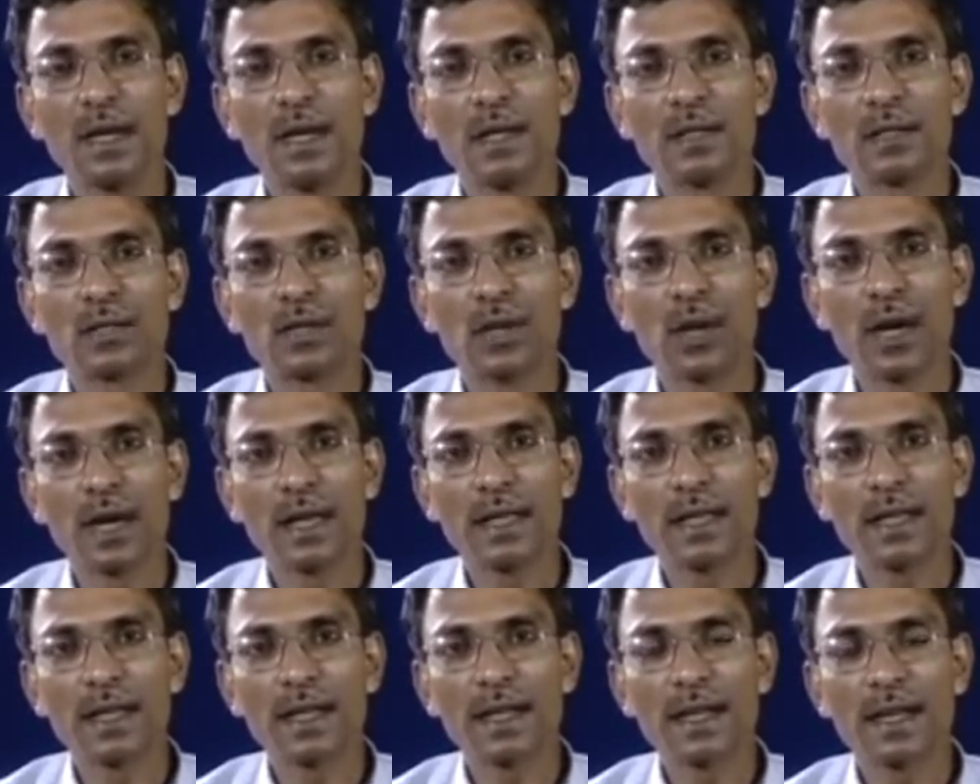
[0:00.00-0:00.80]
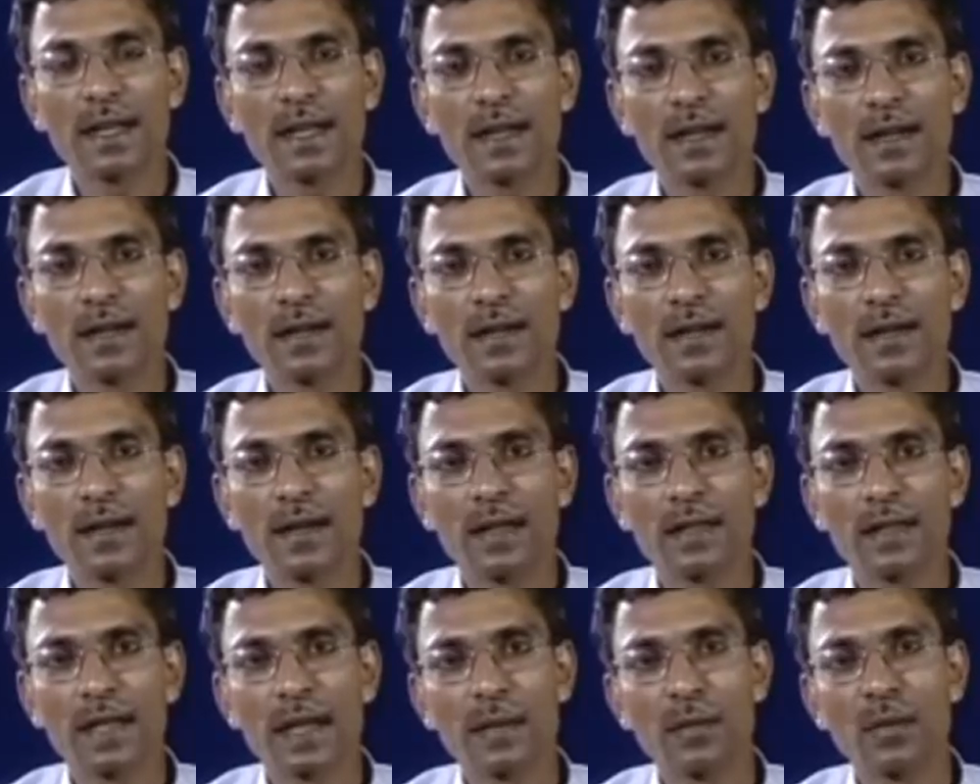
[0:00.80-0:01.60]
So either
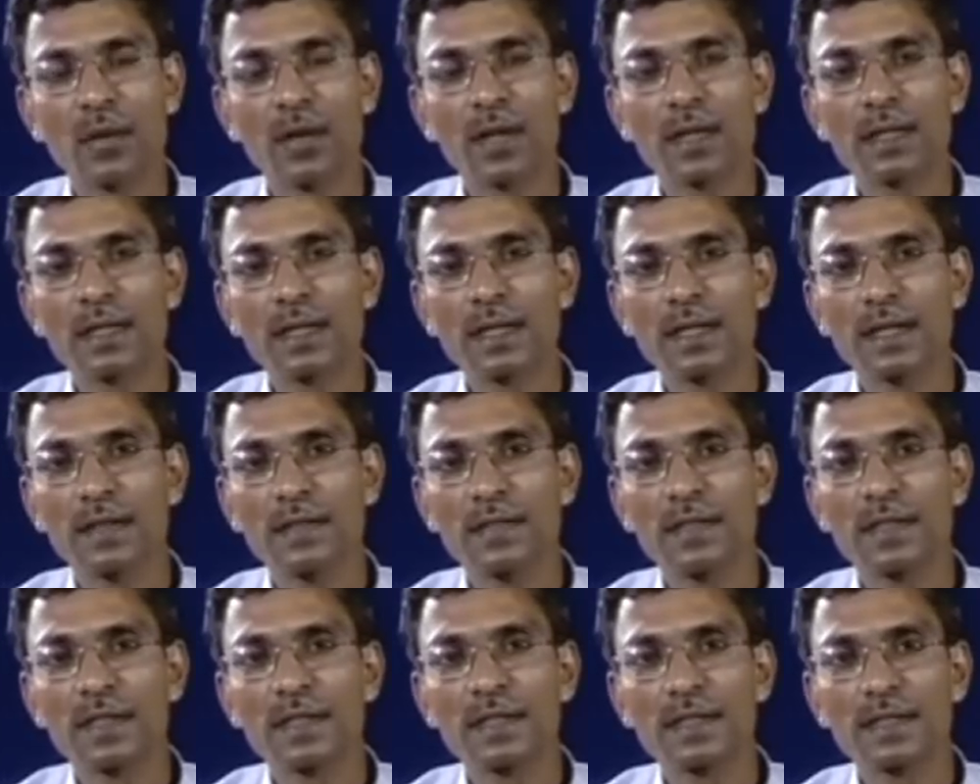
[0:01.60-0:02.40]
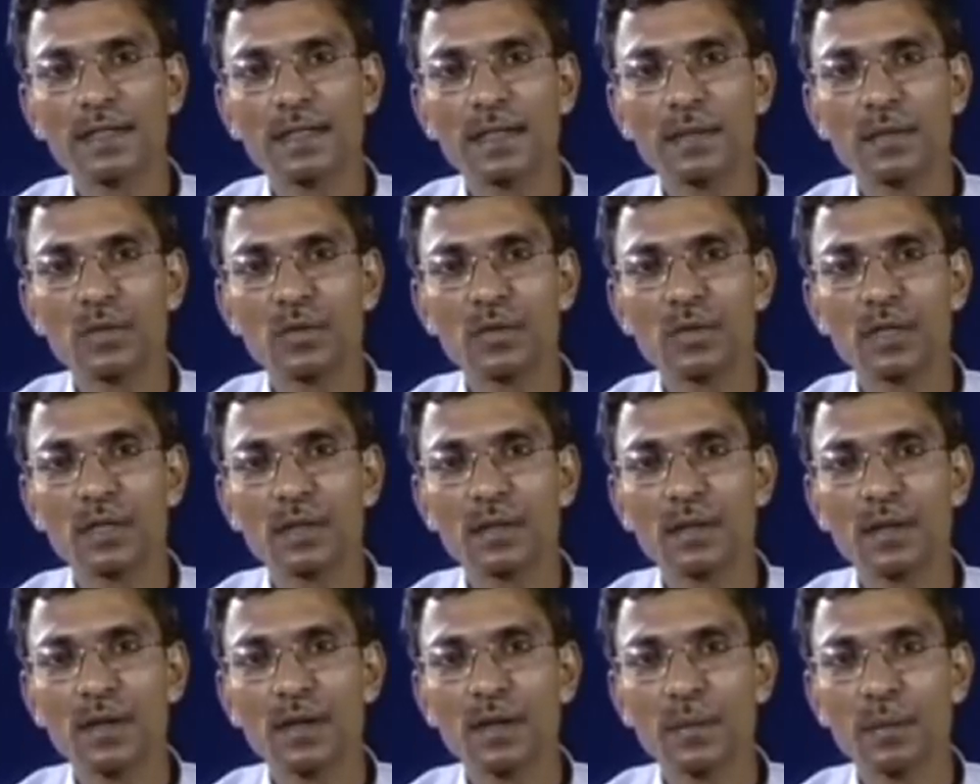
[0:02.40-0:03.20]
a thermoelectric refrigerant system
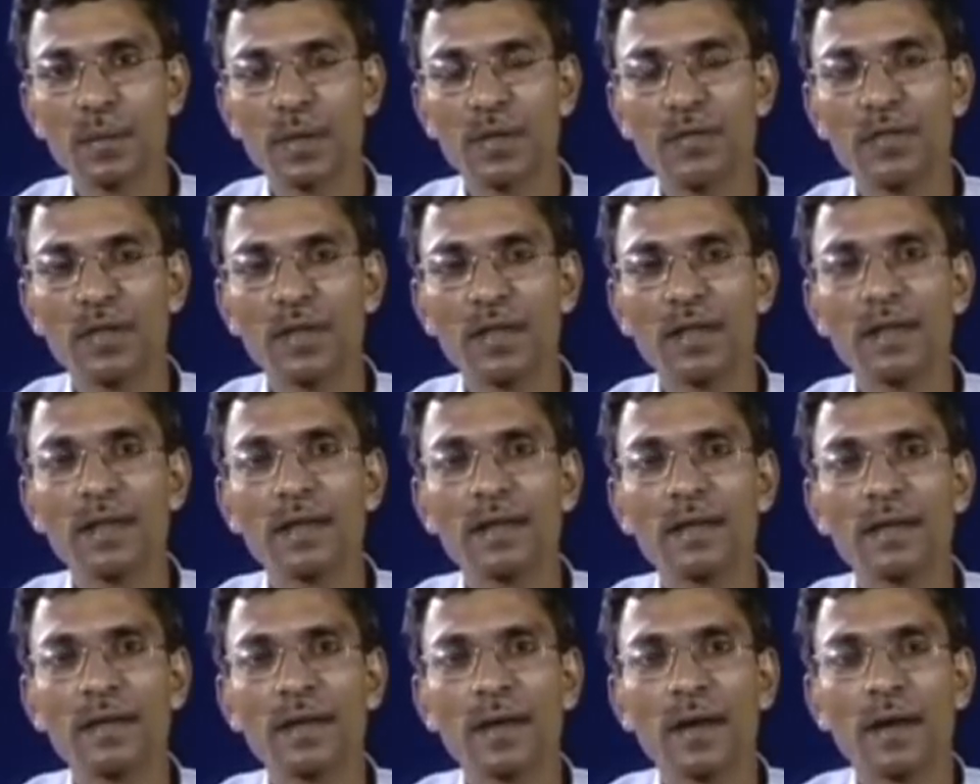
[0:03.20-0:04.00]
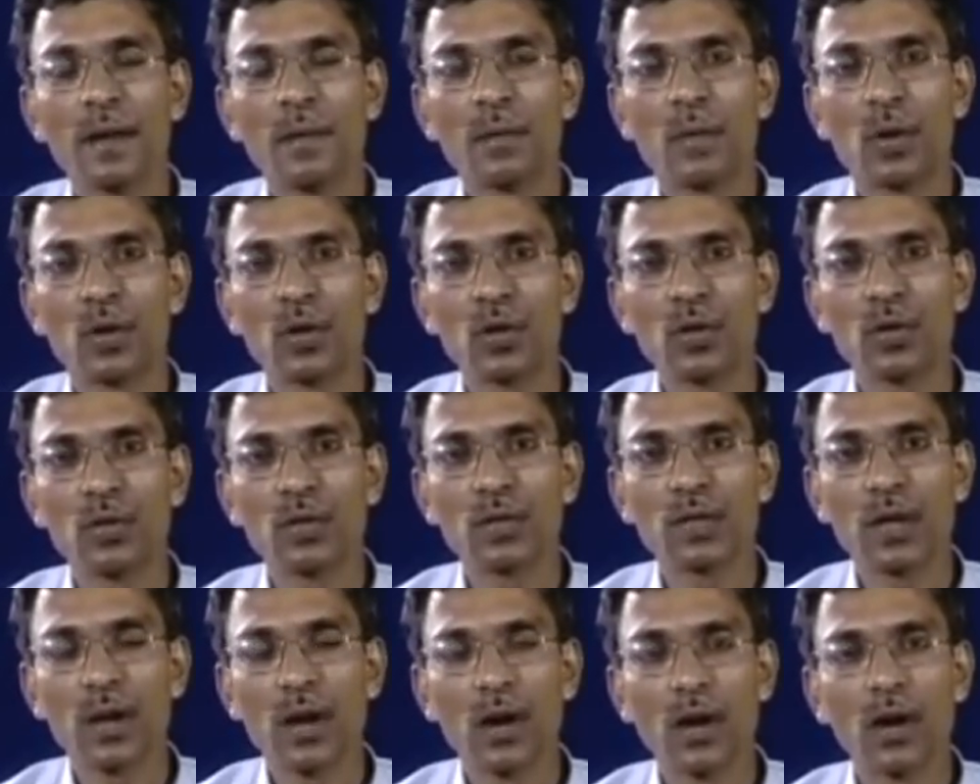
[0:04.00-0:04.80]
using PV modules
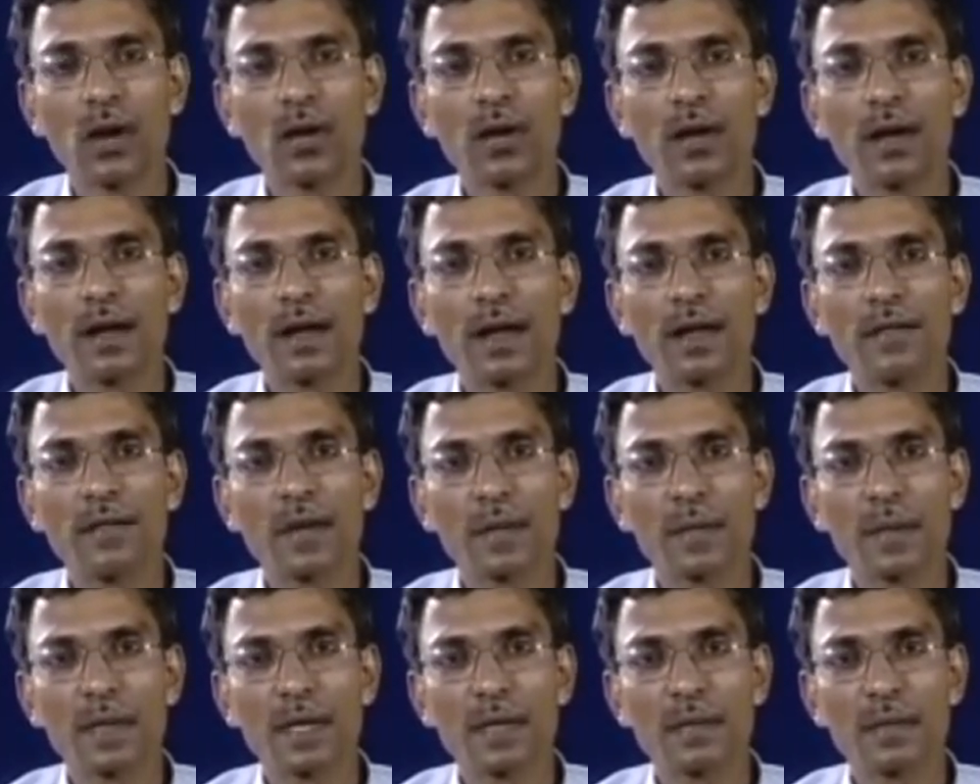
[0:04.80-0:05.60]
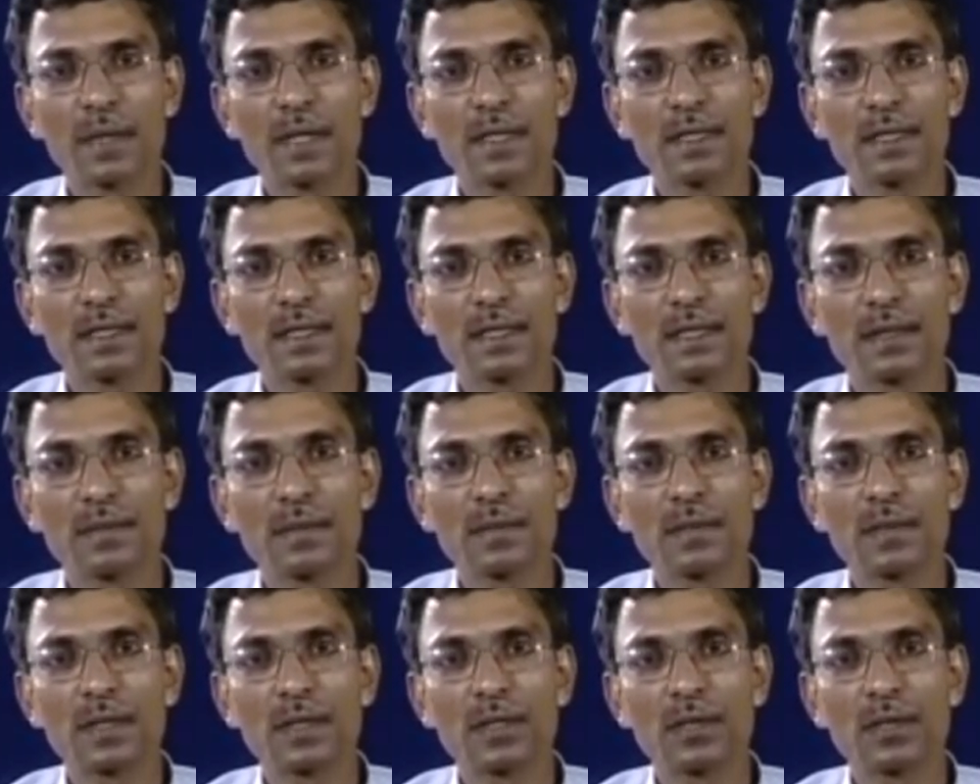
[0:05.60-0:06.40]
or a vapor compression system
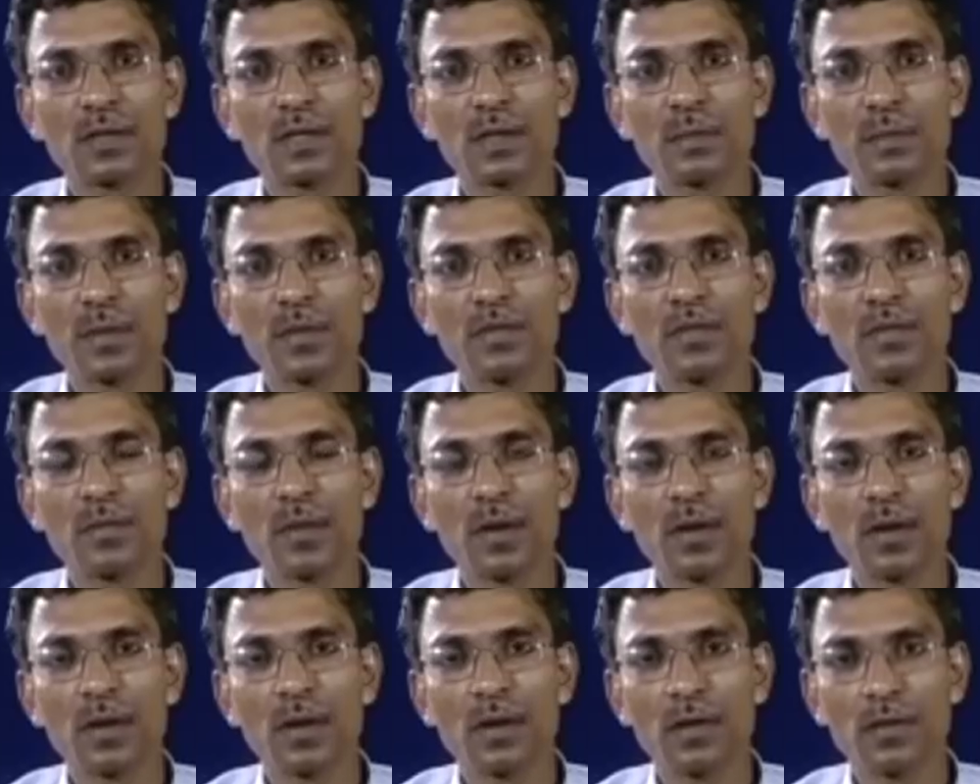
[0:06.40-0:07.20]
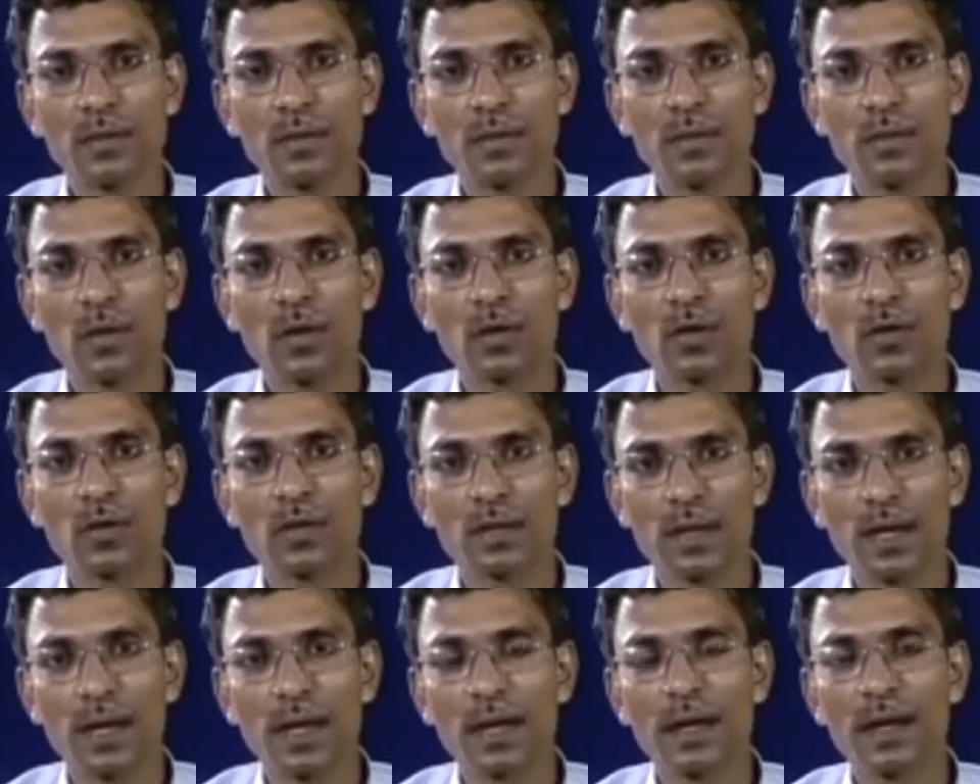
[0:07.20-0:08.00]
using PV modules
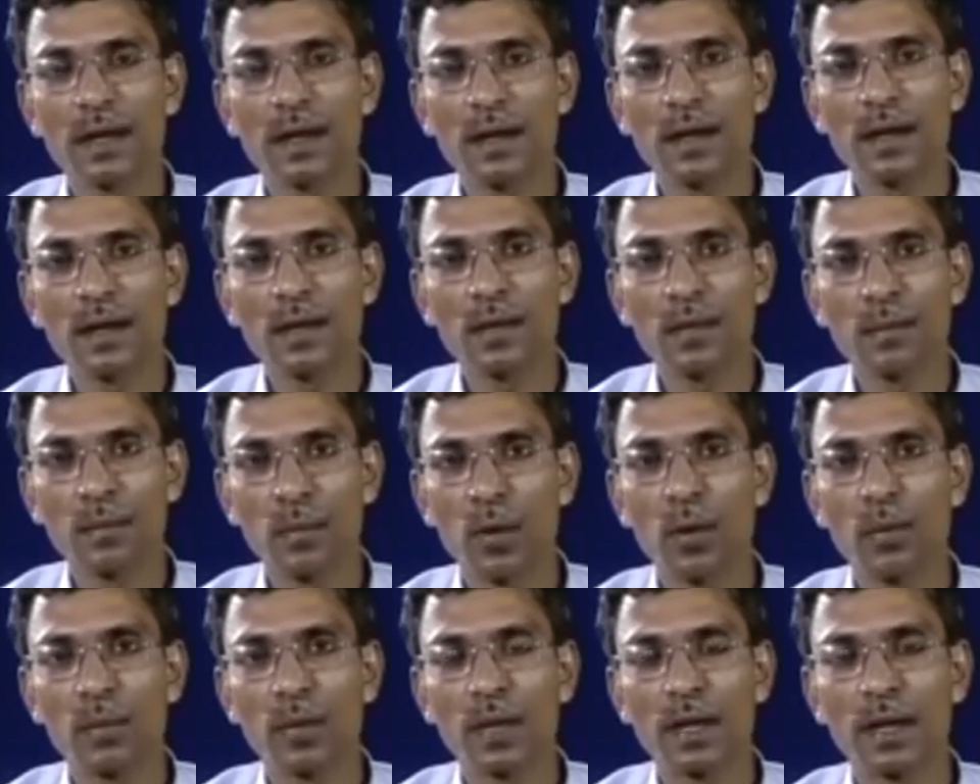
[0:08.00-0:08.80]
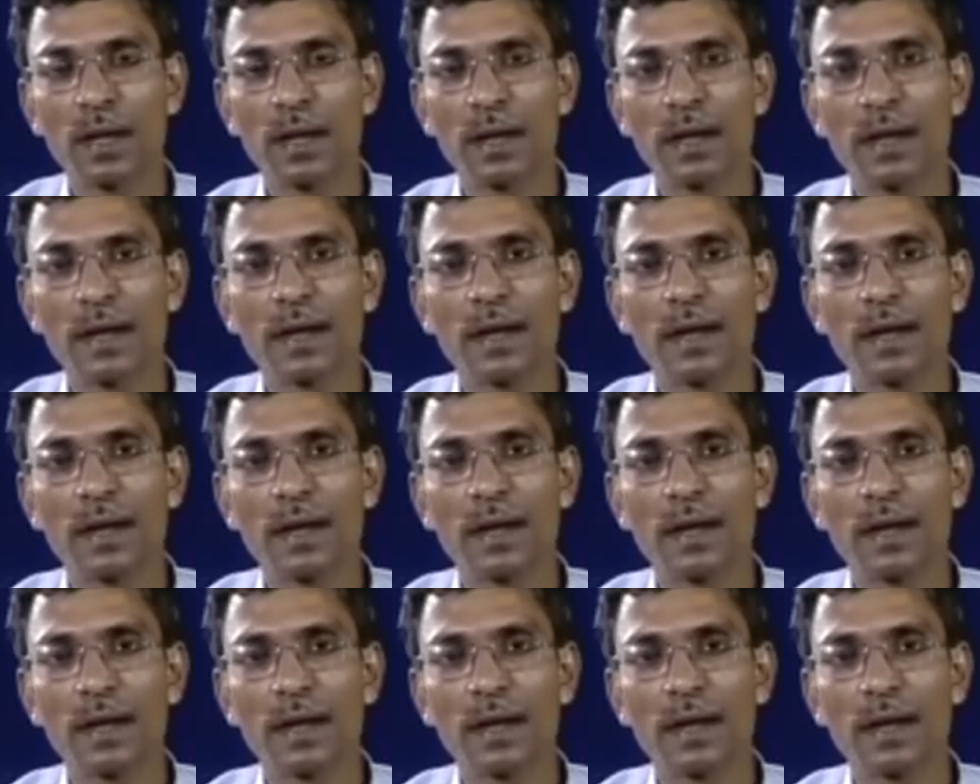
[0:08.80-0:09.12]
are popular.